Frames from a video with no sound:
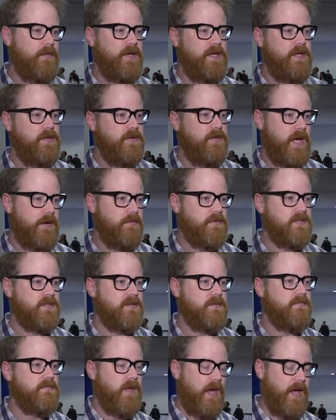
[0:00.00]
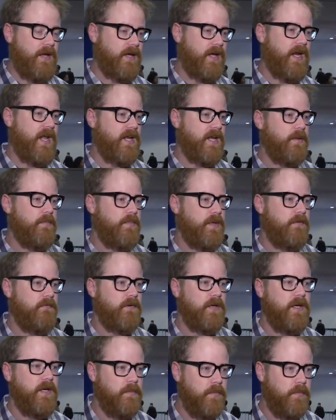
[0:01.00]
We knew that was going to end up being really